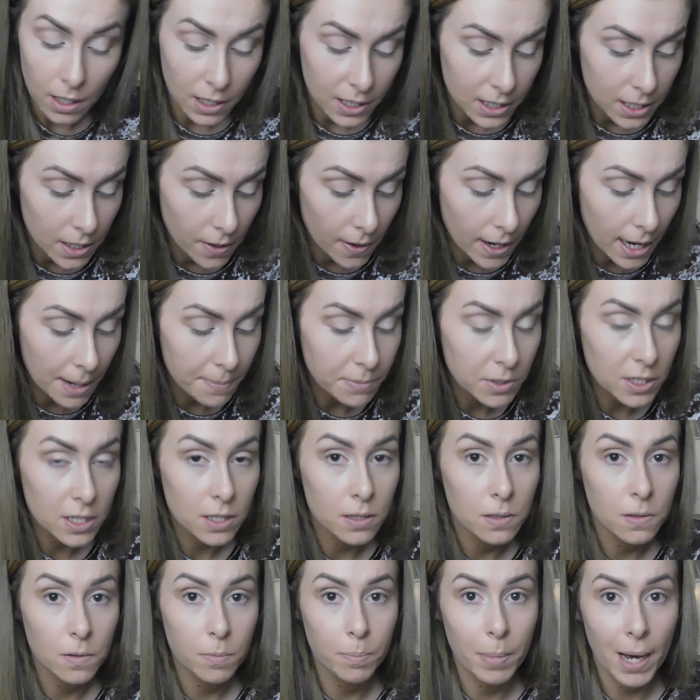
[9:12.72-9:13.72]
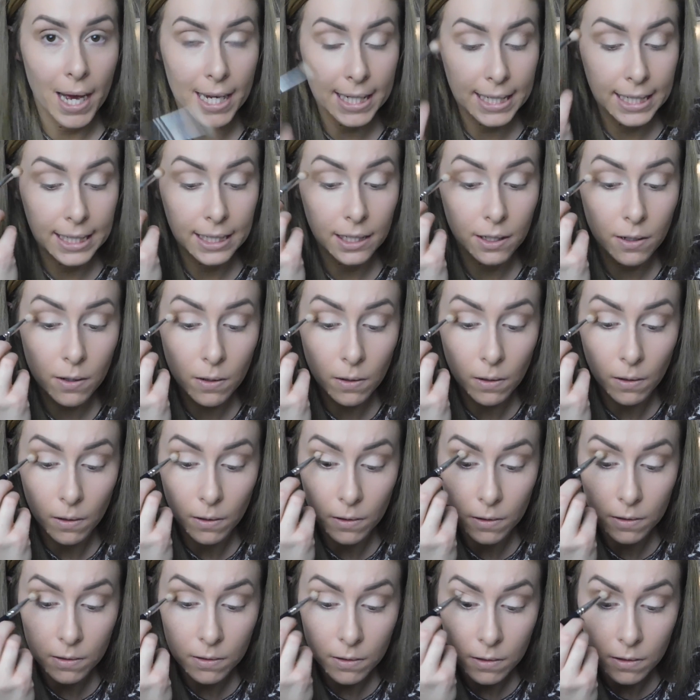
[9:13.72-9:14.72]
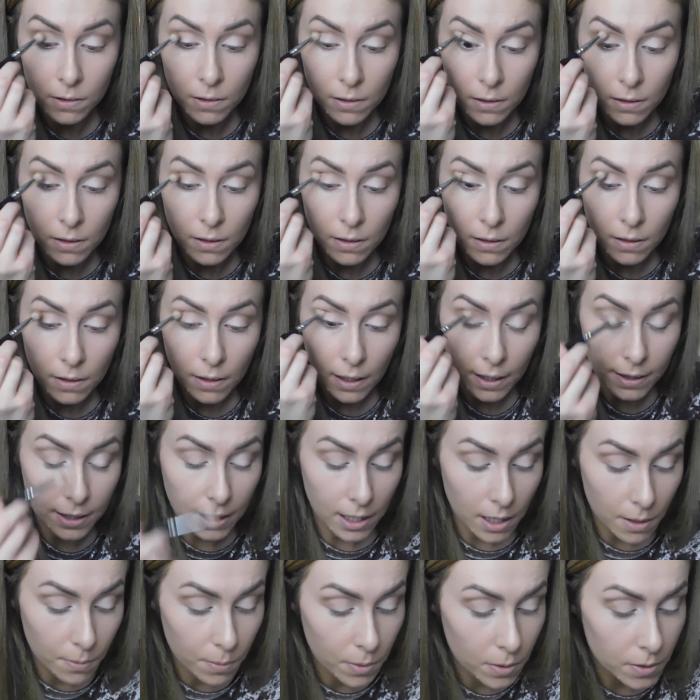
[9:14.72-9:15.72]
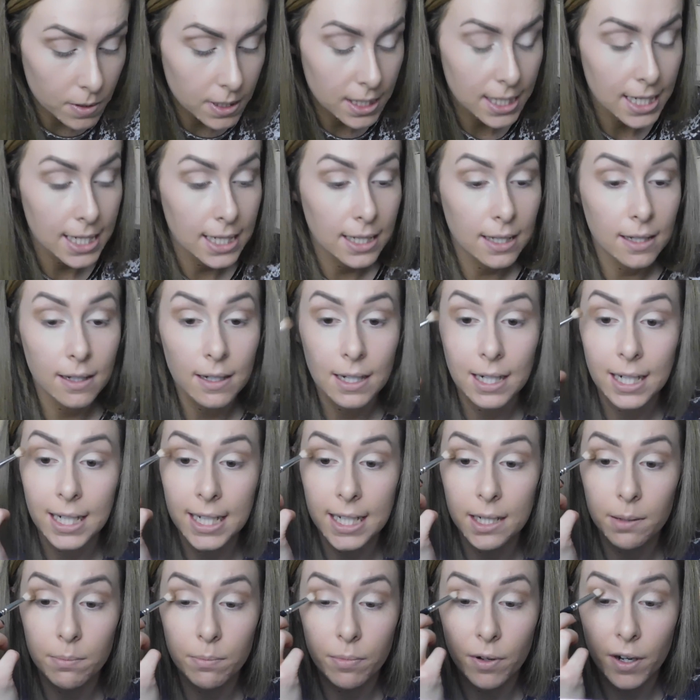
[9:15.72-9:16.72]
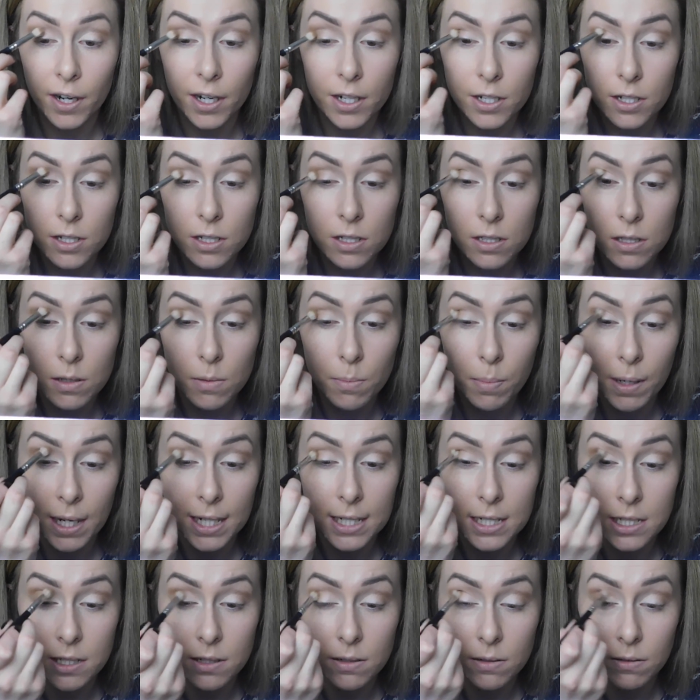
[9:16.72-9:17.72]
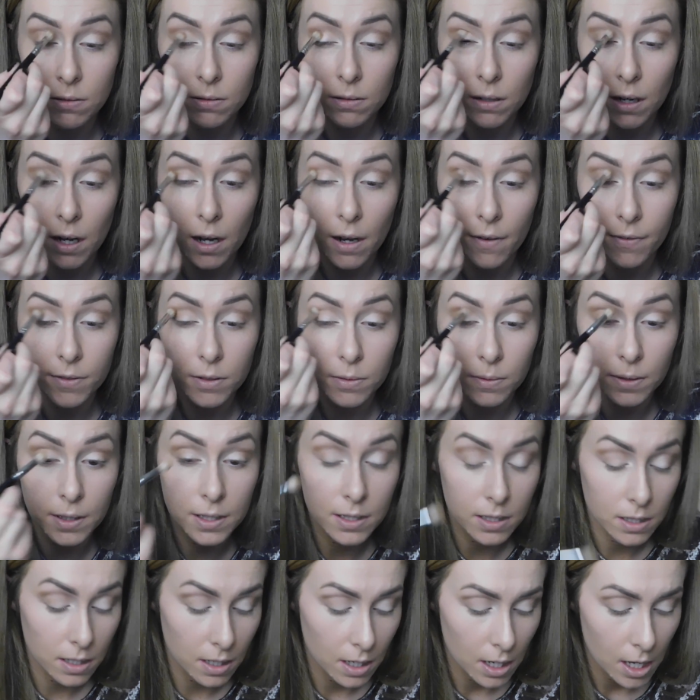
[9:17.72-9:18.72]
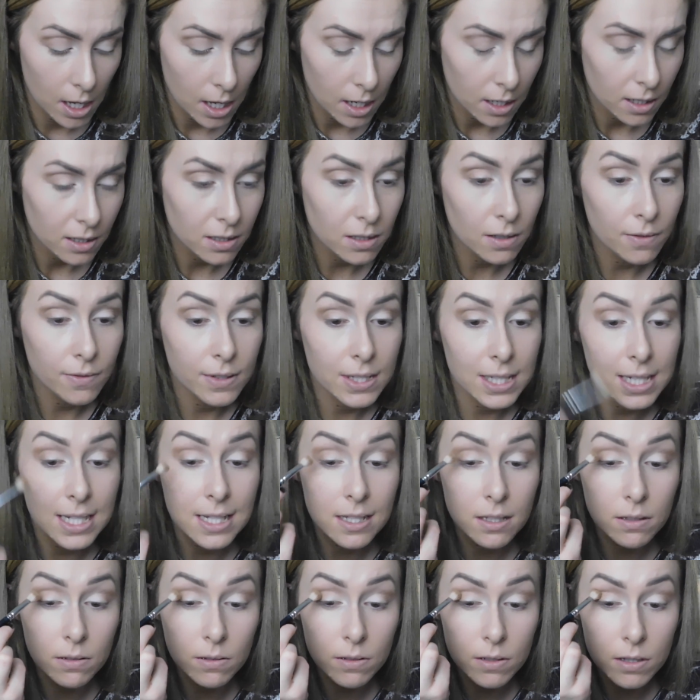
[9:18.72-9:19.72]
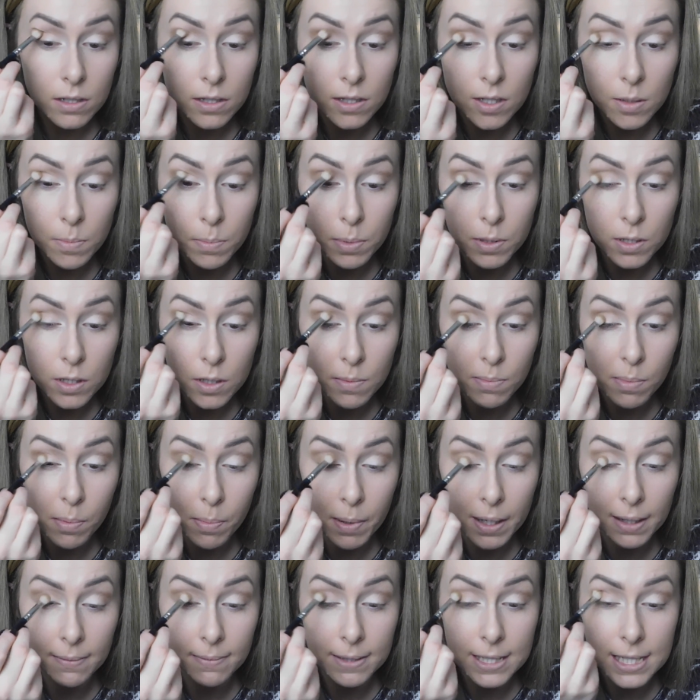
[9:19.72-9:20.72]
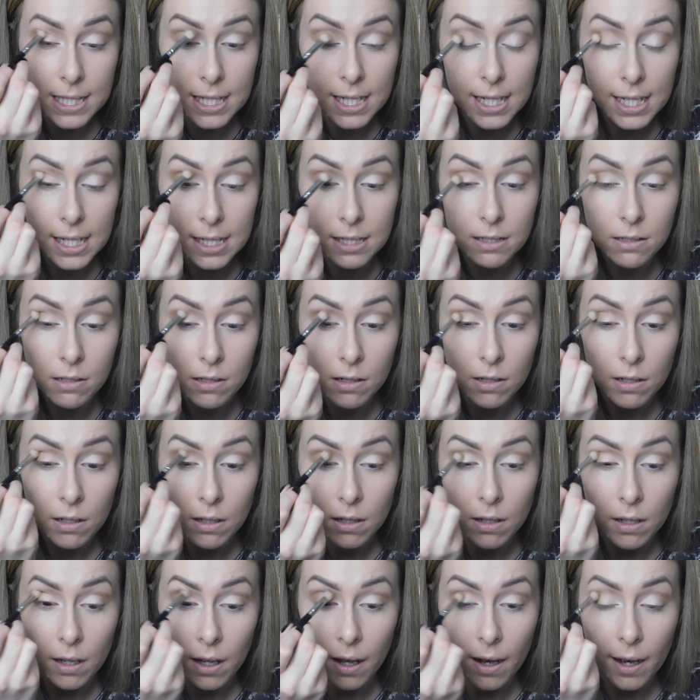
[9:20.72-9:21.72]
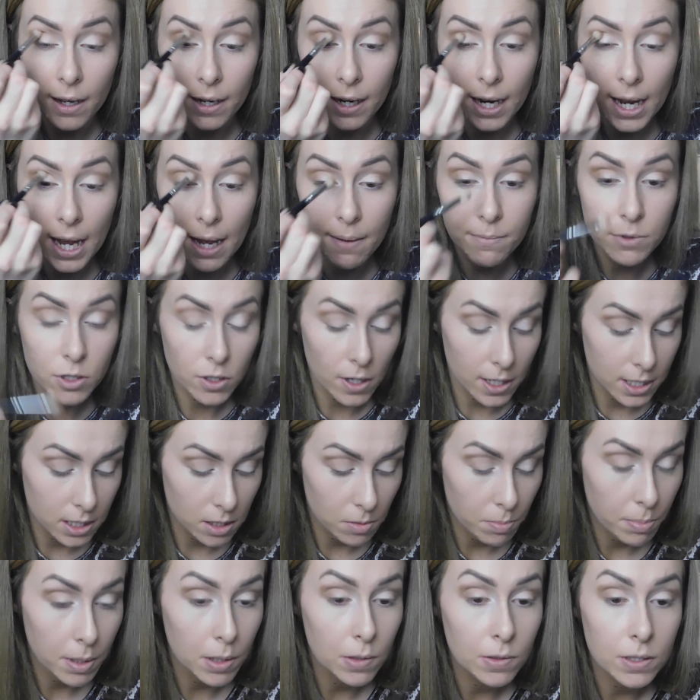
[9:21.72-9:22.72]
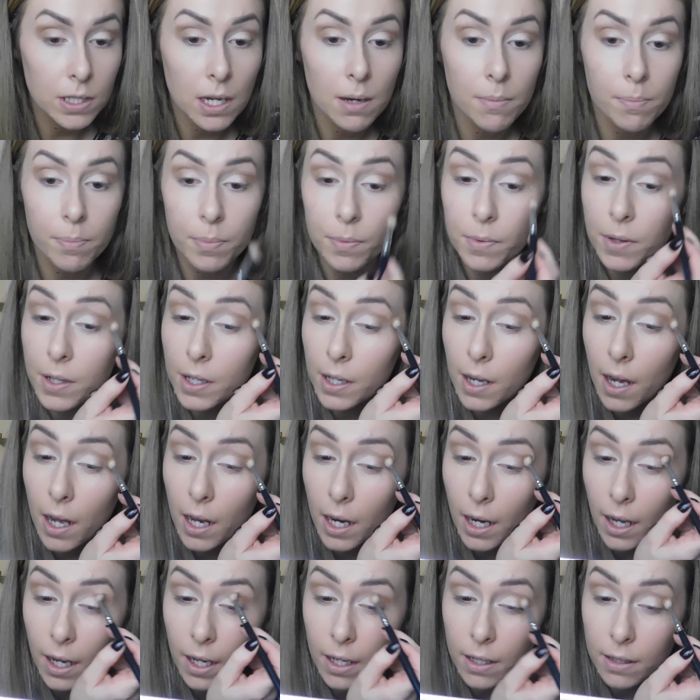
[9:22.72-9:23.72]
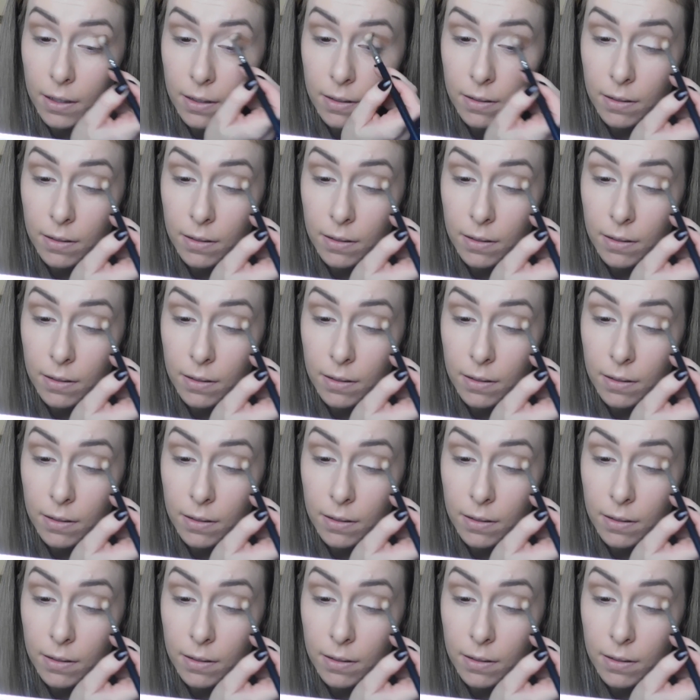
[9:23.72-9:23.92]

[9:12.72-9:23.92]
So I am just sort of packing it on, and then I will take a clean brush to blend it all afterwards, because obviously it's not super pigmented, and I am trying to build up the colour,